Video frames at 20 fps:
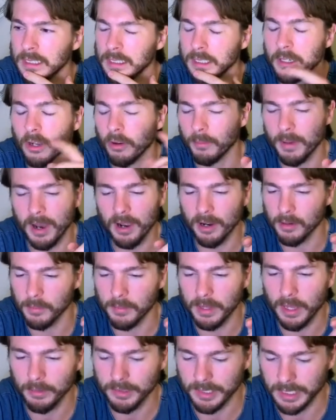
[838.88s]
No,
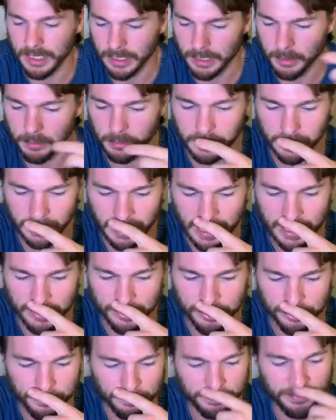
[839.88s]
Malcolm, that was an incomplete
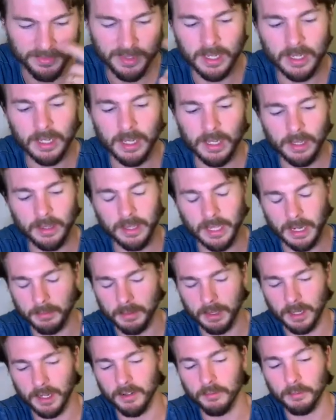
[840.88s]
catch that
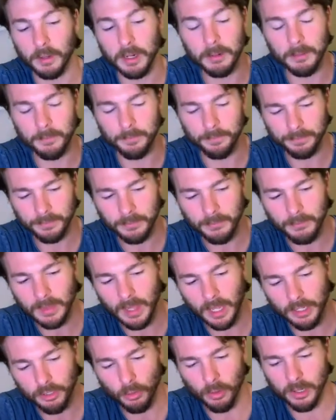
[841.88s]
I'm thinking of, but
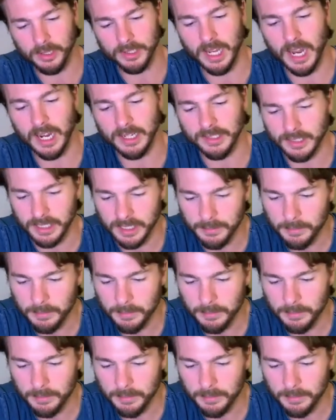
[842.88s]
Dory Jackson,